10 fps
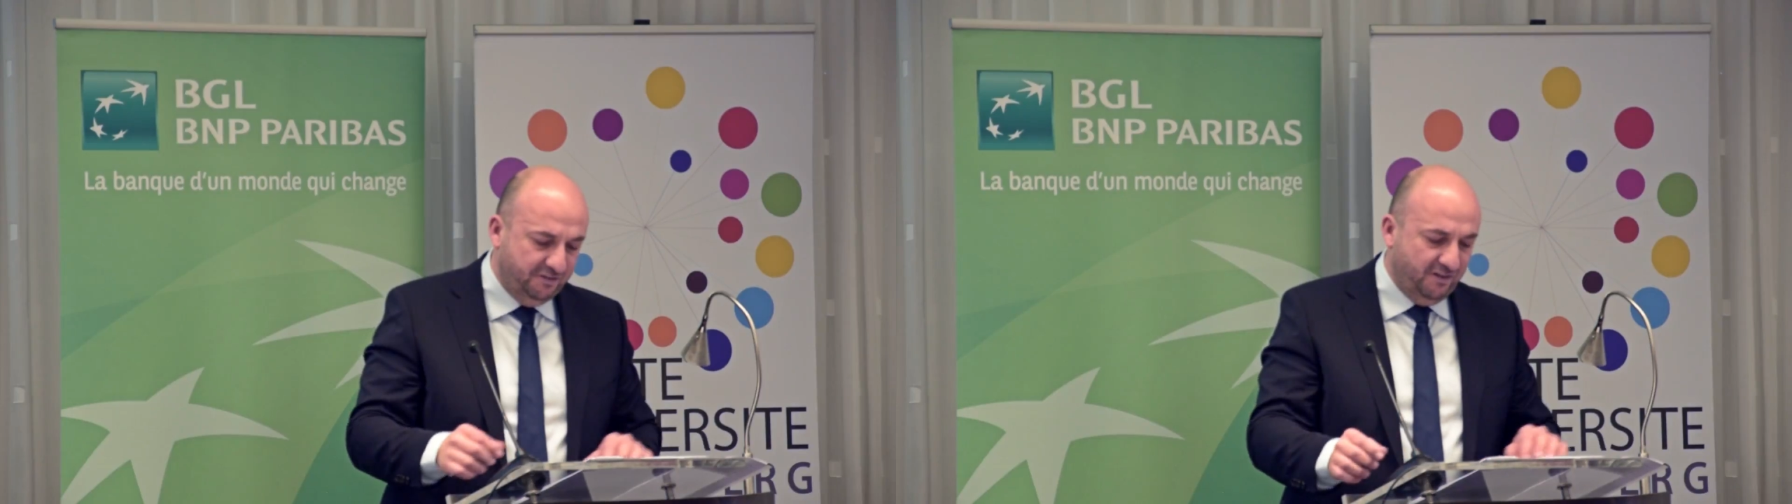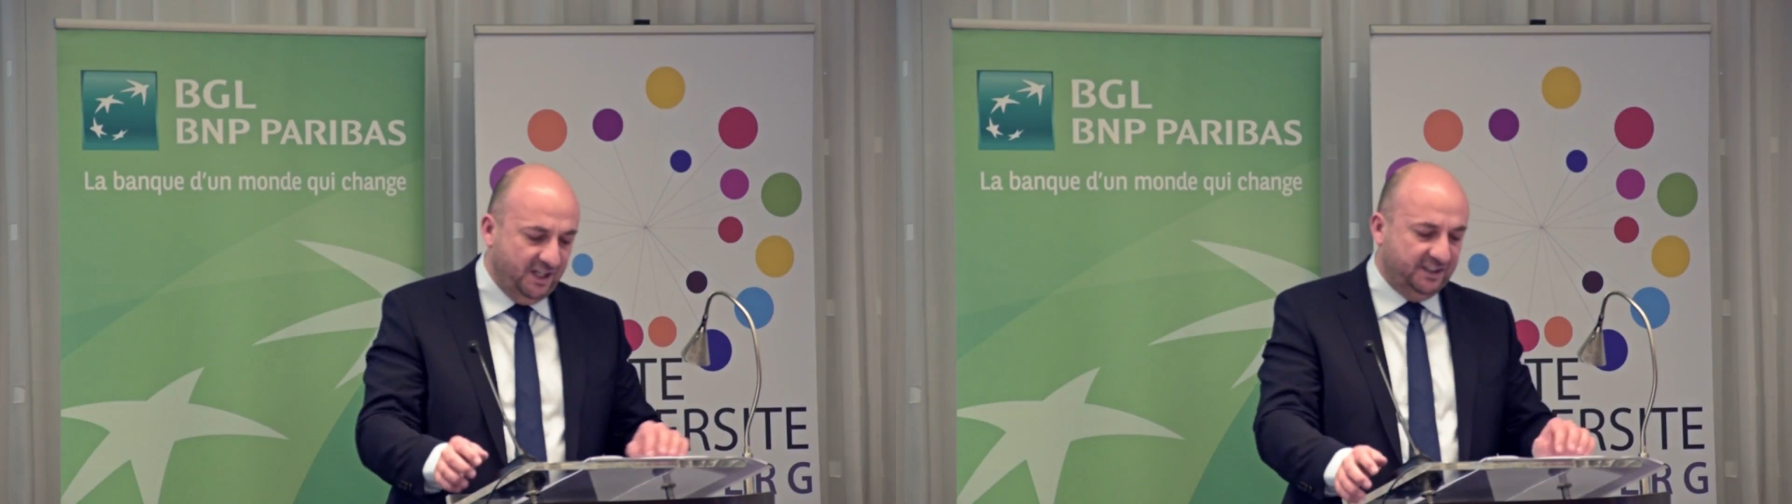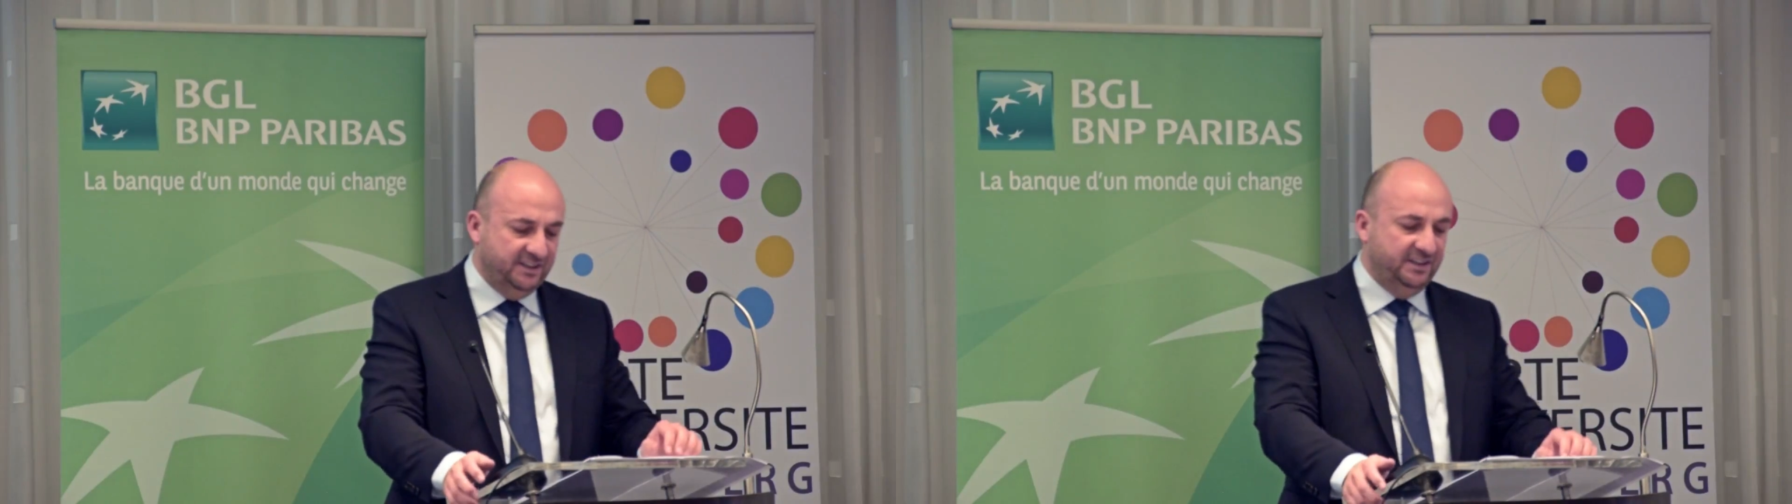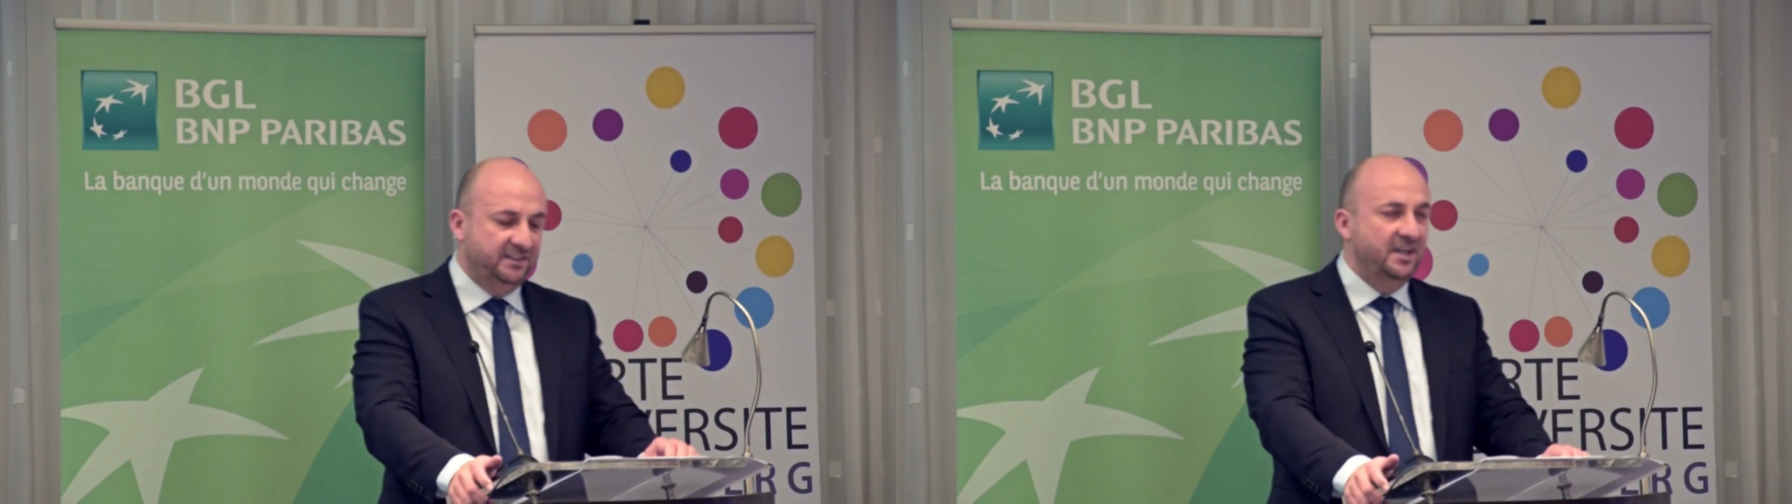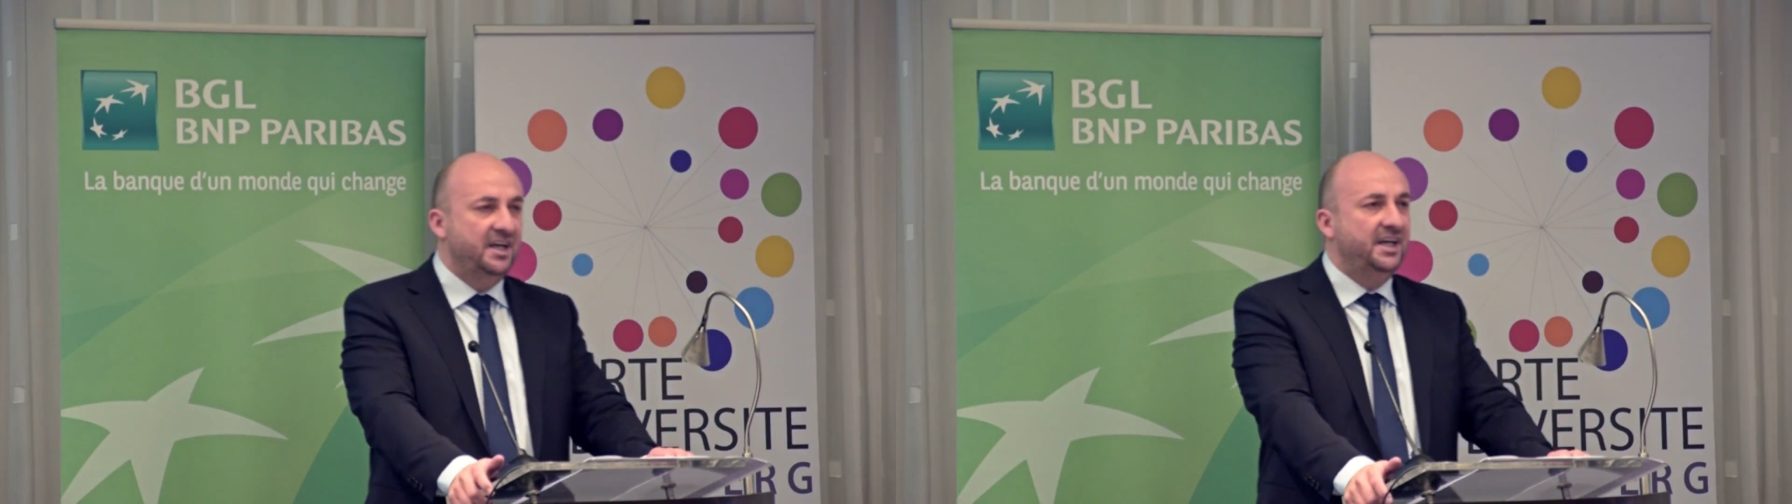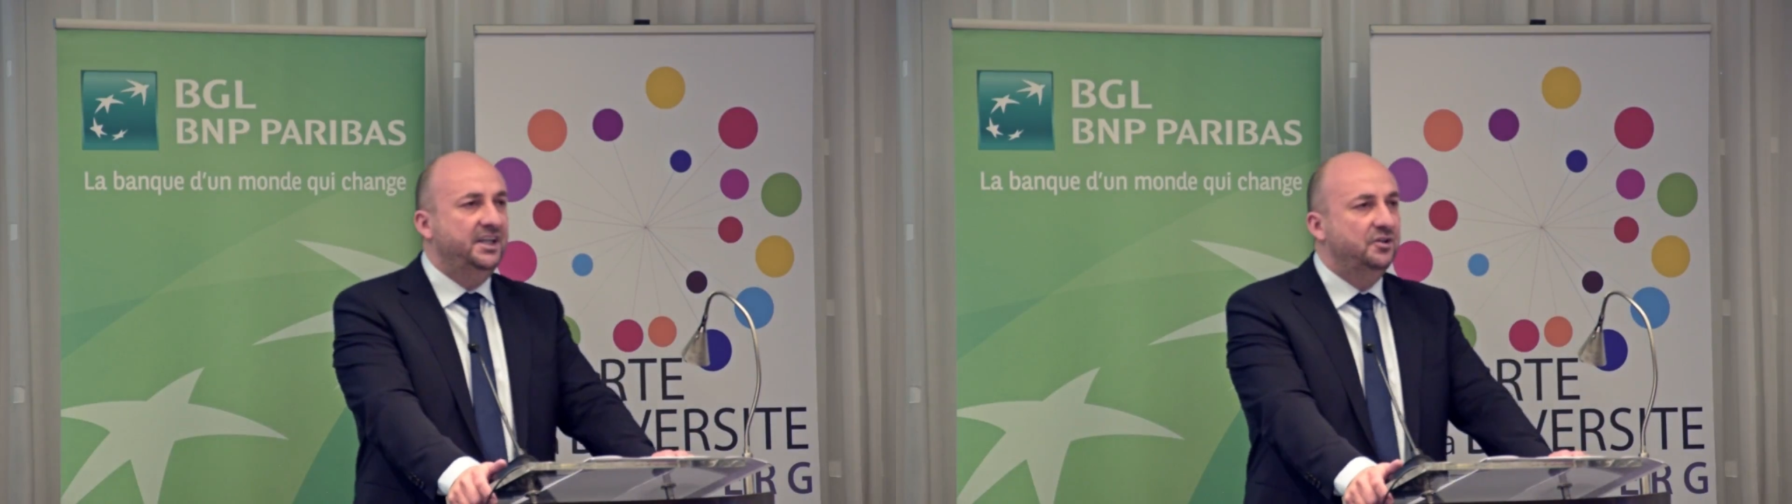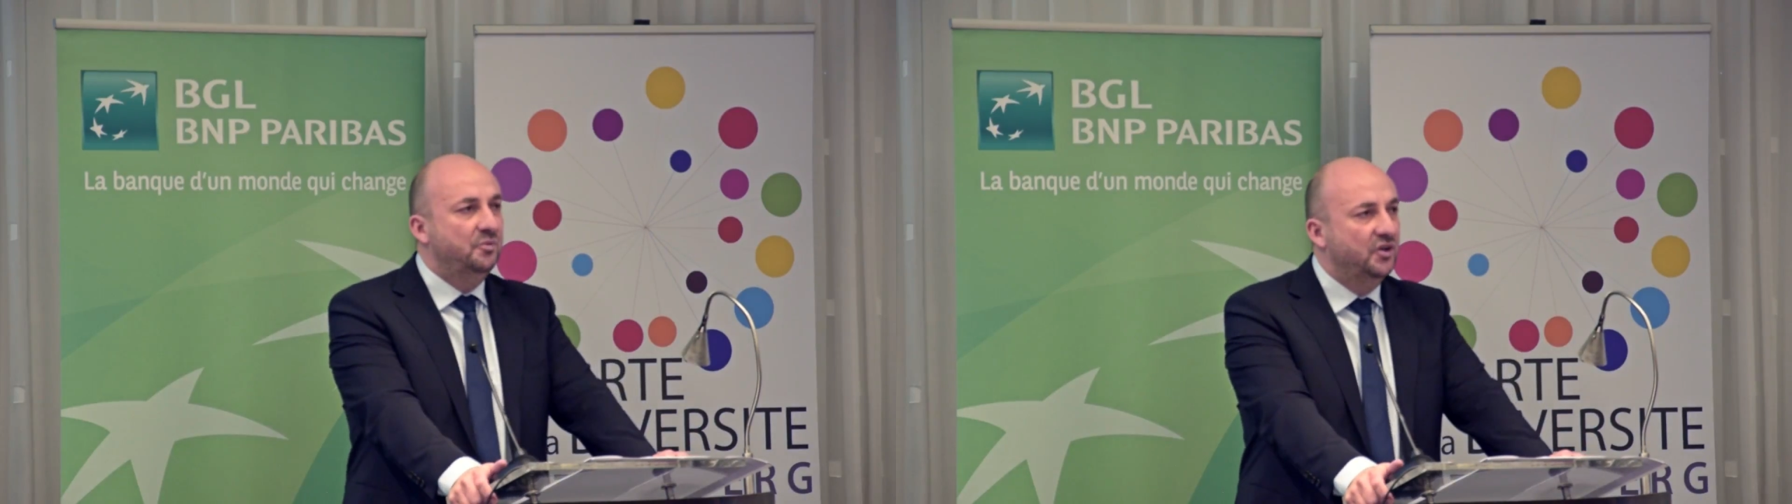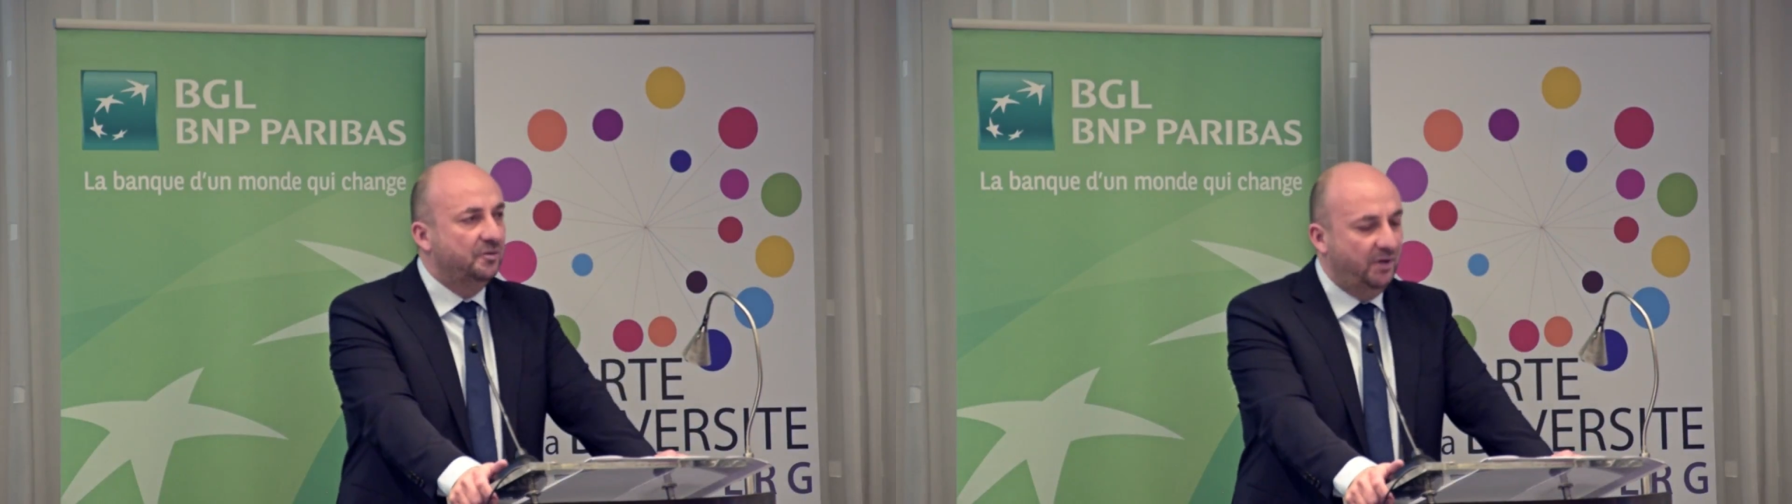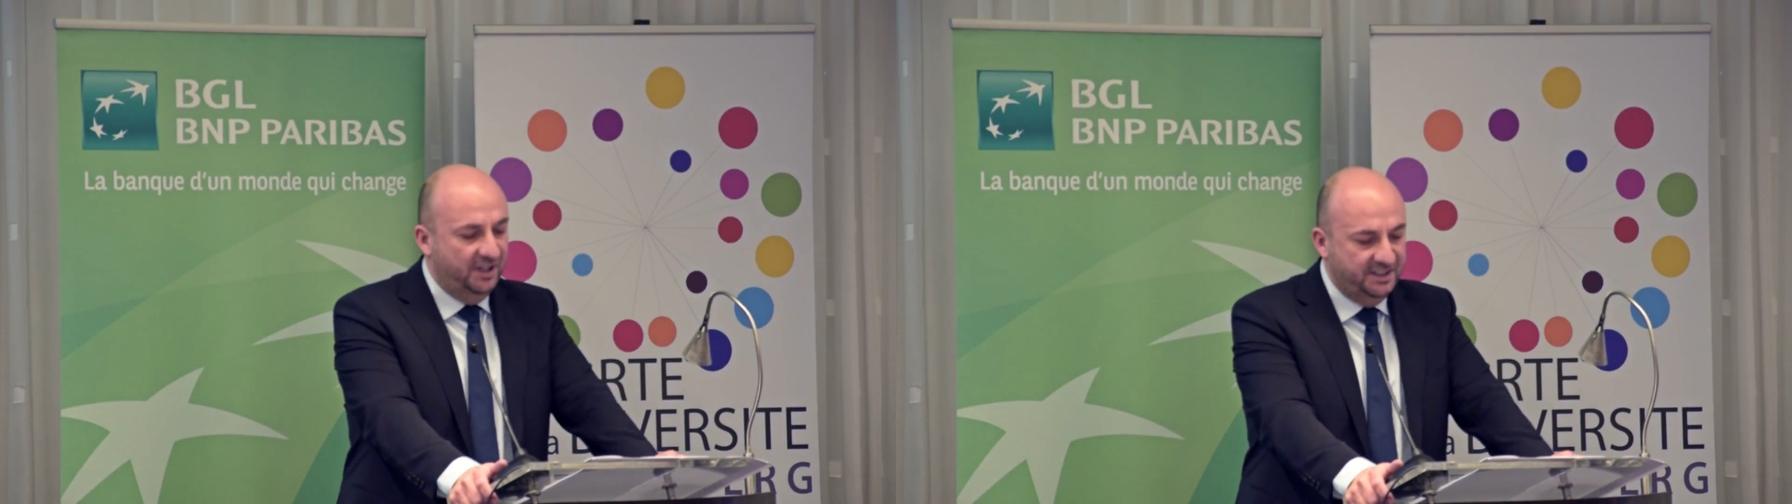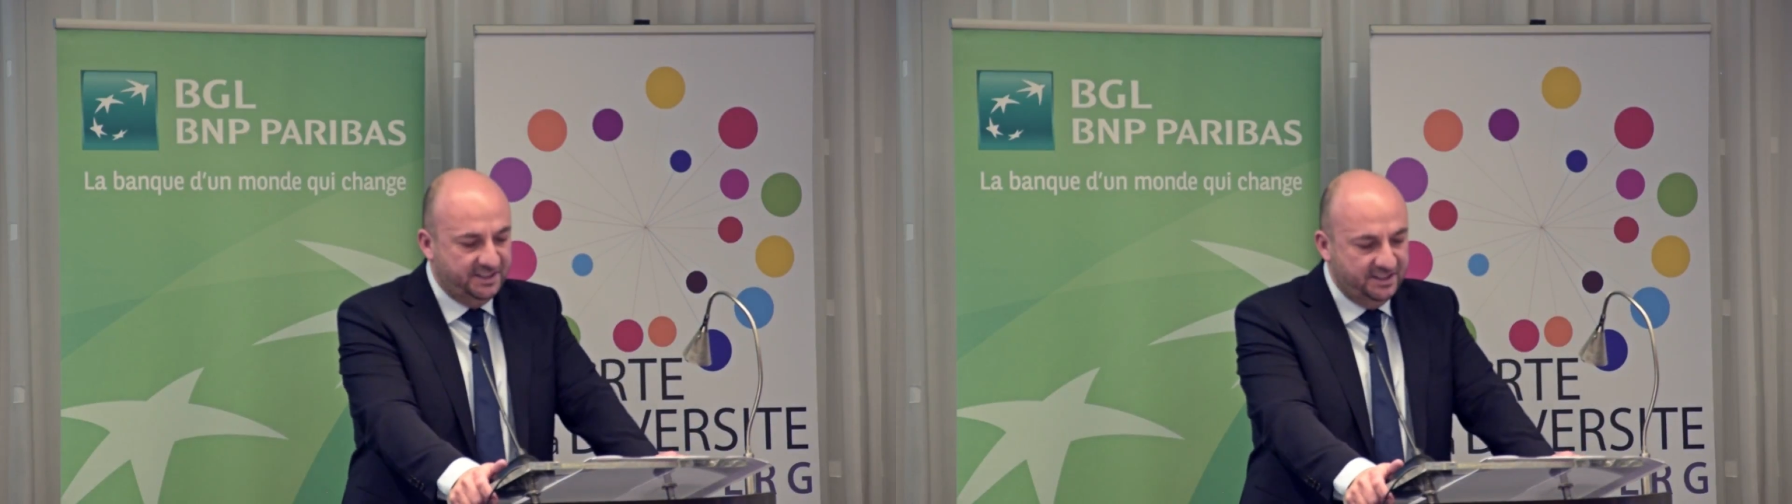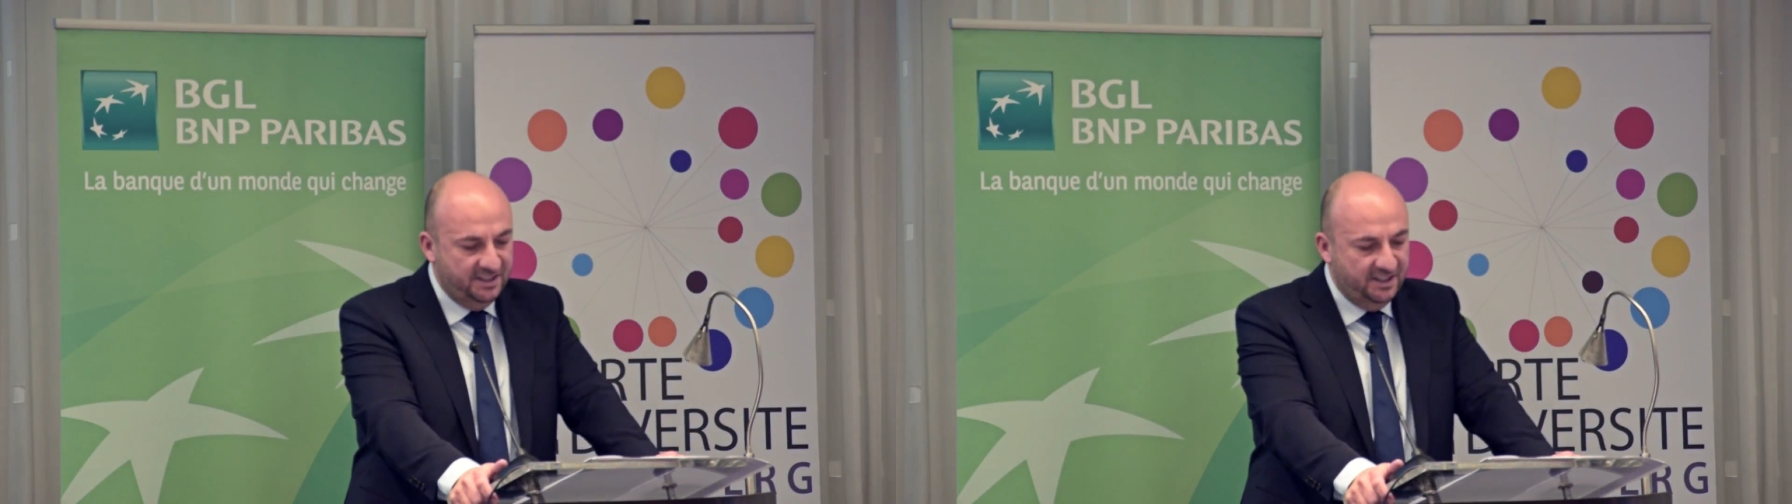be reflected in the workplace.